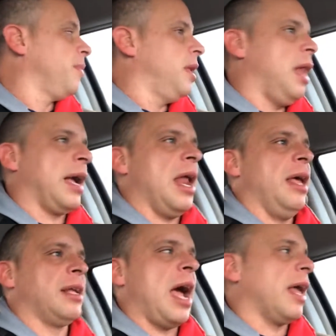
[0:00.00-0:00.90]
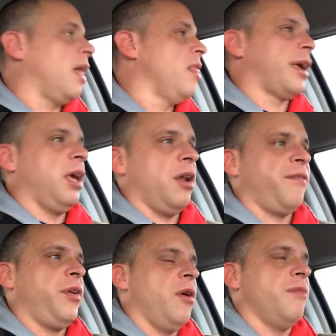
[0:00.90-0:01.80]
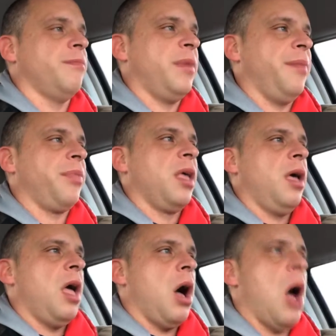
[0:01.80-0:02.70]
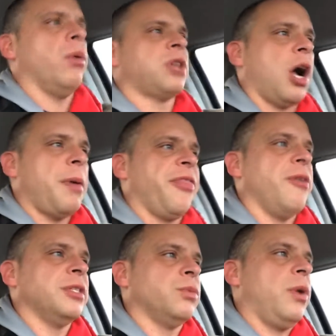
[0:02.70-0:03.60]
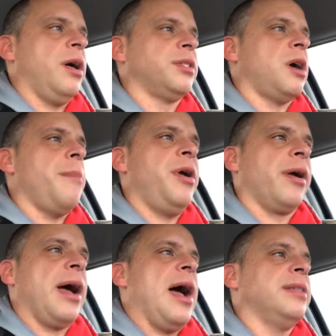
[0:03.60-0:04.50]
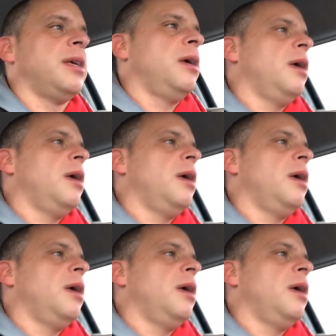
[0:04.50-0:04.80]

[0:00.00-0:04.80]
And I kind of got lucky on a few of them, but we'll talk about those as well. So I'm here, guys.